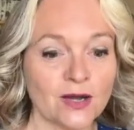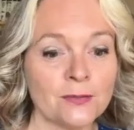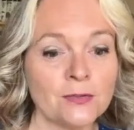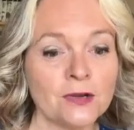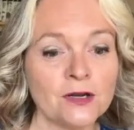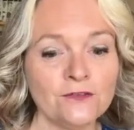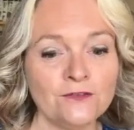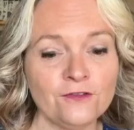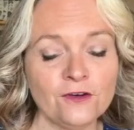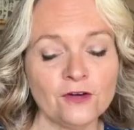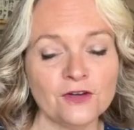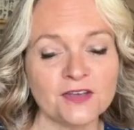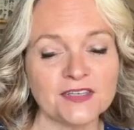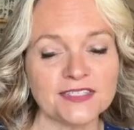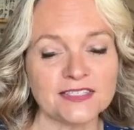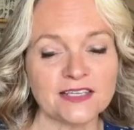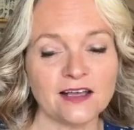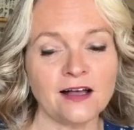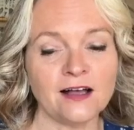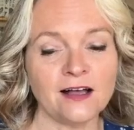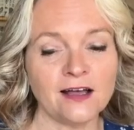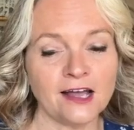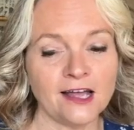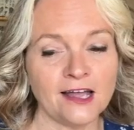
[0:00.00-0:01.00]
So I'm going to
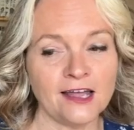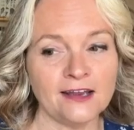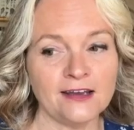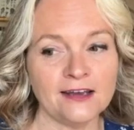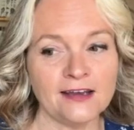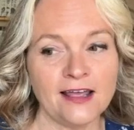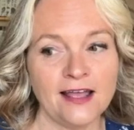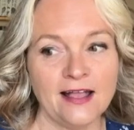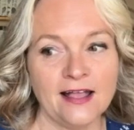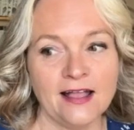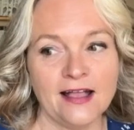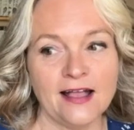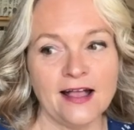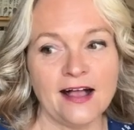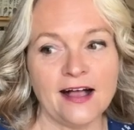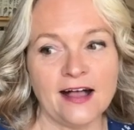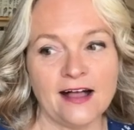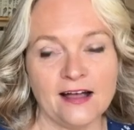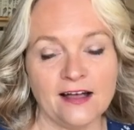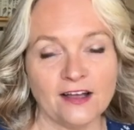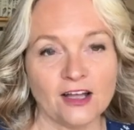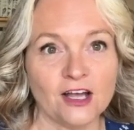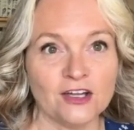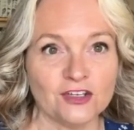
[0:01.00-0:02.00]
focus on
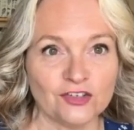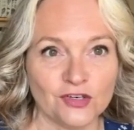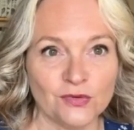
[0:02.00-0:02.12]
uh,